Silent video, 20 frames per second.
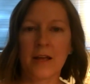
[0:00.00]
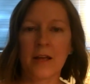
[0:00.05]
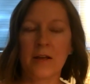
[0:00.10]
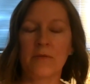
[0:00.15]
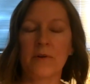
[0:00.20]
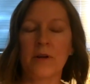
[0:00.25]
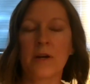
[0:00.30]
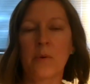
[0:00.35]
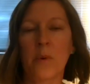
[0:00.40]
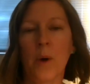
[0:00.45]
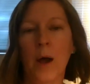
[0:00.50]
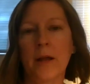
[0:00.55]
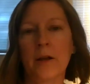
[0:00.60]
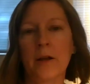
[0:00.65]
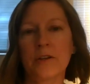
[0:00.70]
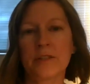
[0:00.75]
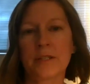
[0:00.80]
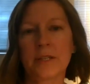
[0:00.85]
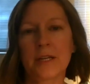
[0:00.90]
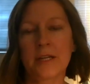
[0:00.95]
it
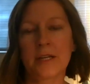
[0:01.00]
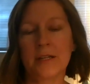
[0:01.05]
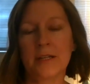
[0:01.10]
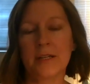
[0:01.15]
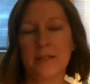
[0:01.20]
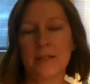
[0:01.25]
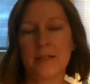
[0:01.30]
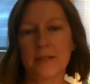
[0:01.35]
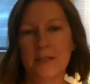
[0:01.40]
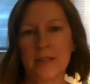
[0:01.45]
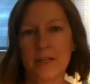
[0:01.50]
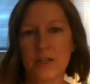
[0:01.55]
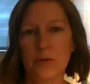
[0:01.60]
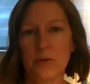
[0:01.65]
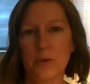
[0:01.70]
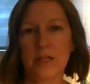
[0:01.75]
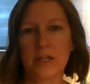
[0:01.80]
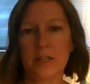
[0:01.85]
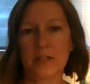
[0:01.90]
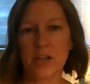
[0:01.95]
requires
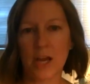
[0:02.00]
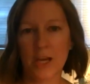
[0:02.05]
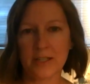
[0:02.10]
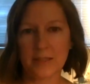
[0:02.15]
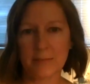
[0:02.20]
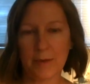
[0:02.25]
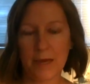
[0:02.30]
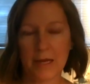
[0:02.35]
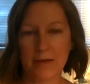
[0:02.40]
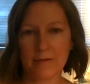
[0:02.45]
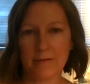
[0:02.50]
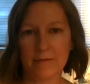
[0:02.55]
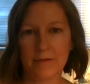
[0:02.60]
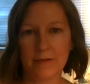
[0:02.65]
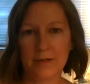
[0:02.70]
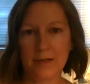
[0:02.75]
continual adjustment.